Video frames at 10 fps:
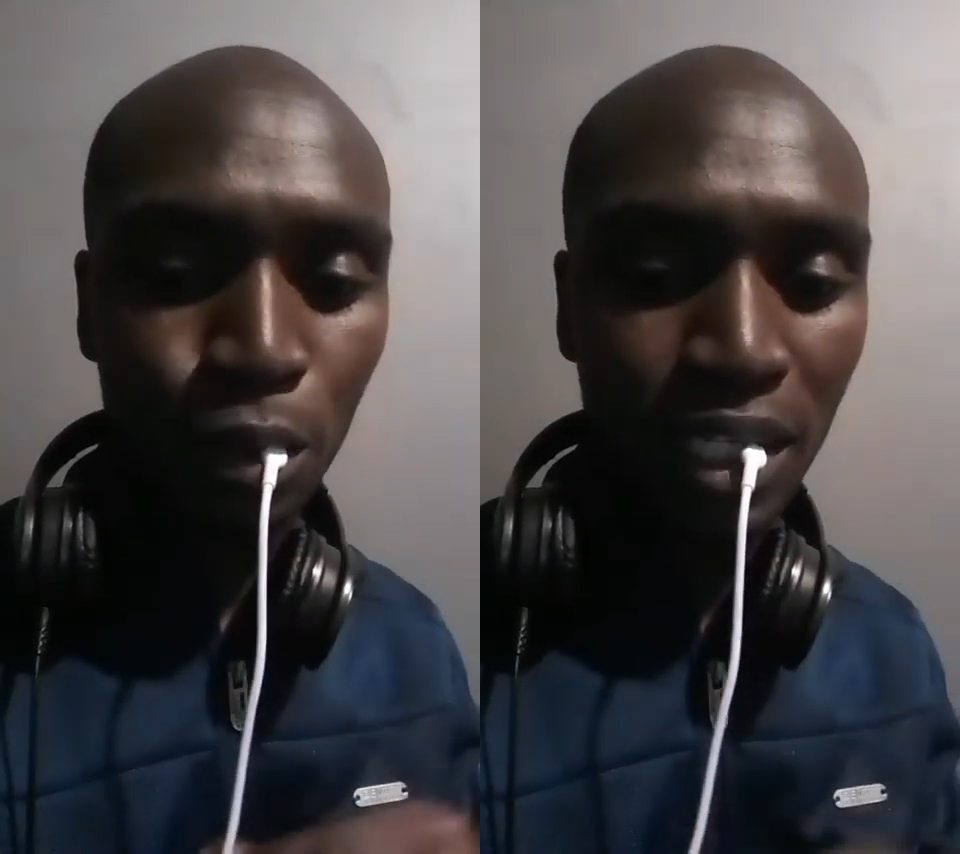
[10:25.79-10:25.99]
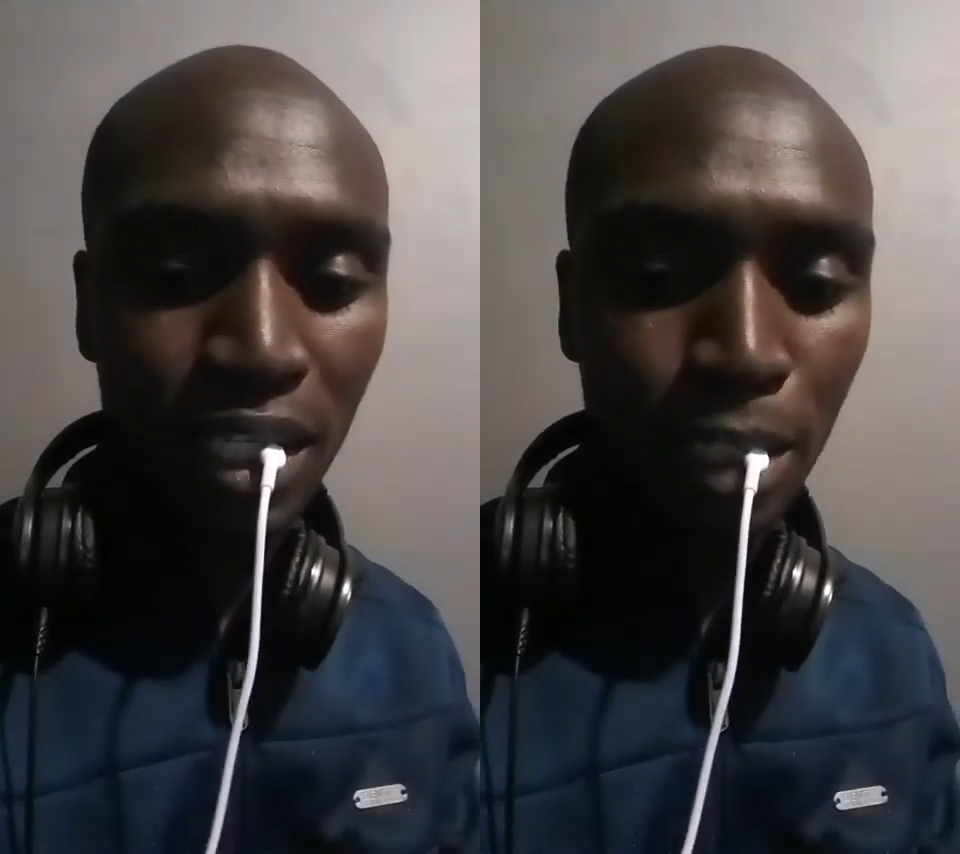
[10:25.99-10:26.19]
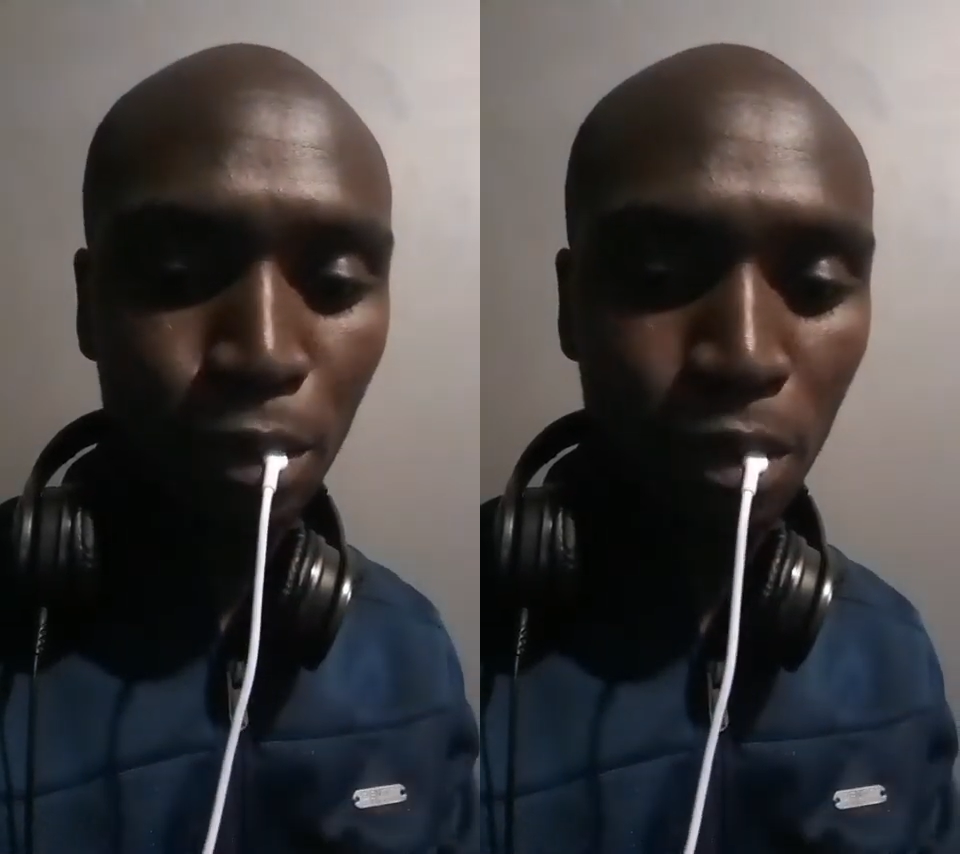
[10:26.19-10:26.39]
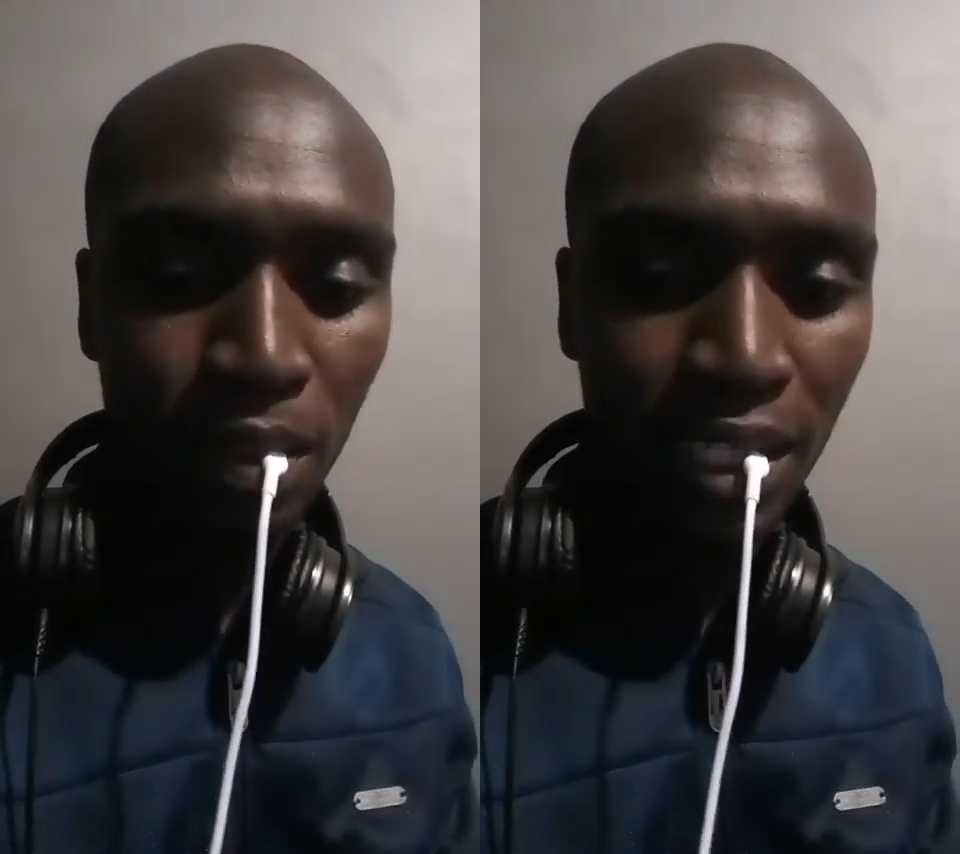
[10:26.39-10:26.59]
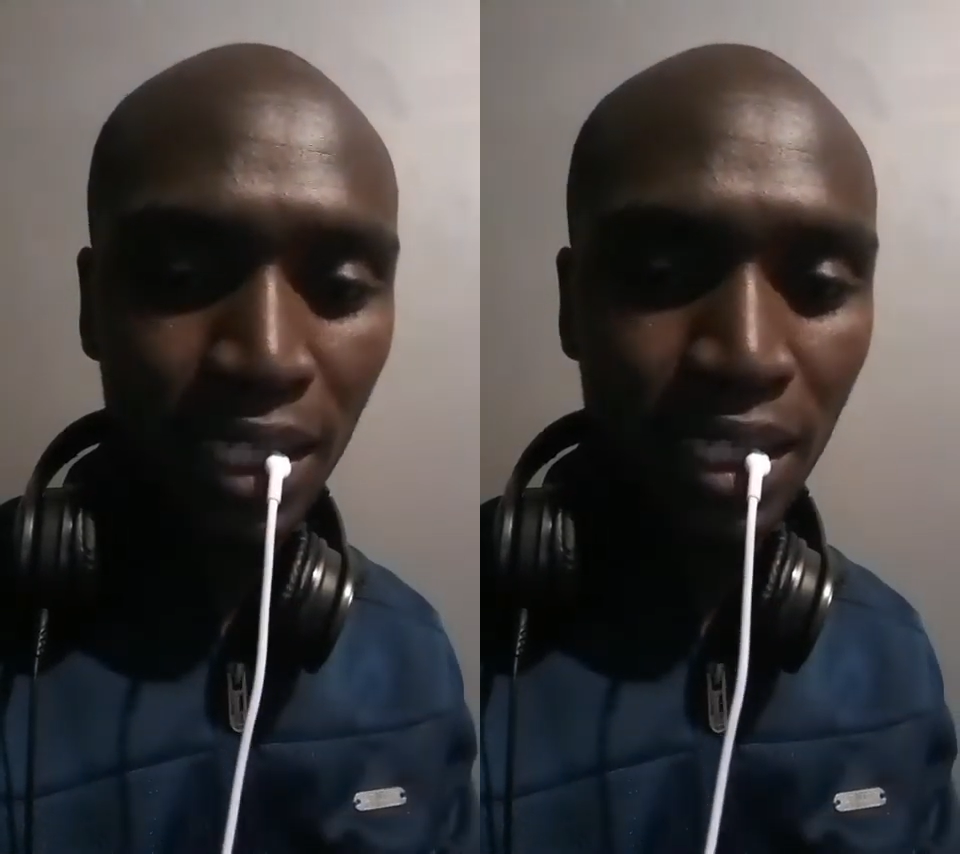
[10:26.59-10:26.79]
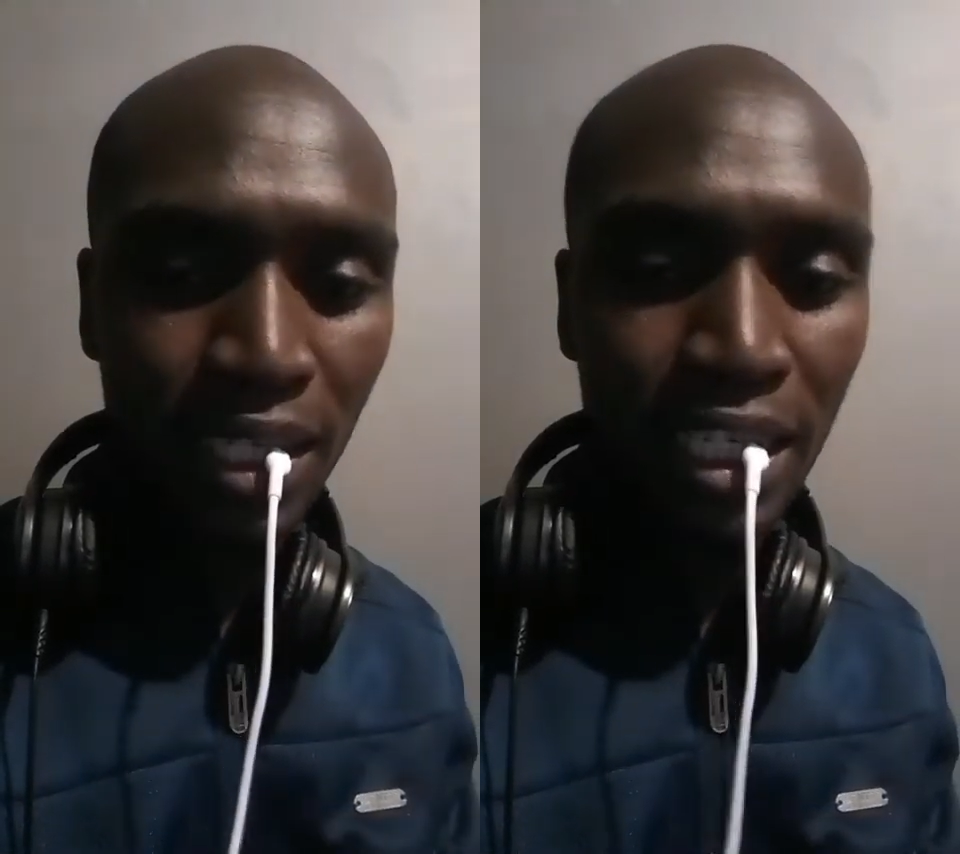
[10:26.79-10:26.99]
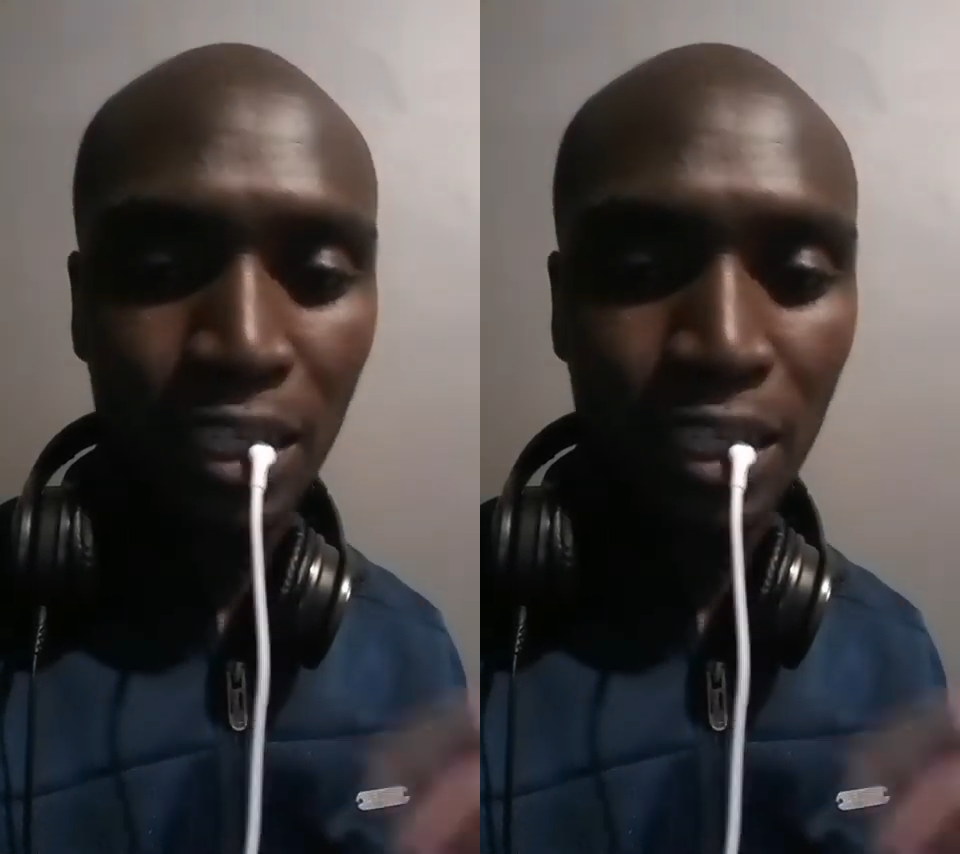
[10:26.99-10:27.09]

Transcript: to the depth of the earth.